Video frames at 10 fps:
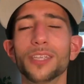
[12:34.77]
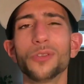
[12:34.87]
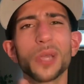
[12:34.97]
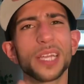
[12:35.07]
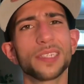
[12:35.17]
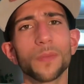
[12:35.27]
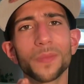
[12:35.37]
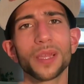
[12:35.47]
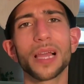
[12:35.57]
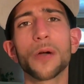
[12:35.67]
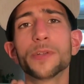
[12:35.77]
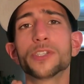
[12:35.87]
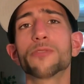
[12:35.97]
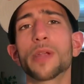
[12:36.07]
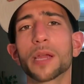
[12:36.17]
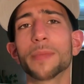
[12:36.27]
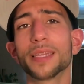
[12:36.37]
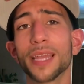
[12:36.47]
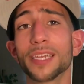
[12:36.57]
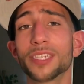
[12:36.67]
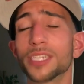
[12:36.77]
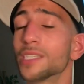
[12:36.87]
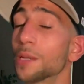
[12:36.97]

and you guys help me a lot with your recommendations.